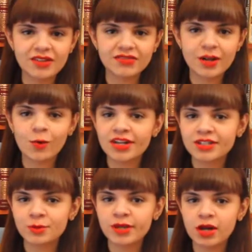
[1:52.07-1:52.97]
if they wanted
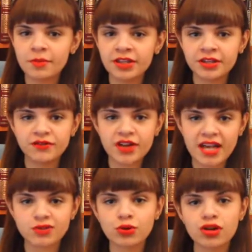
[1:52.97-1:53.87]
to become the new
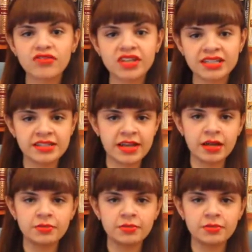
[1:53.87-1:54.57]
Viceroy of India.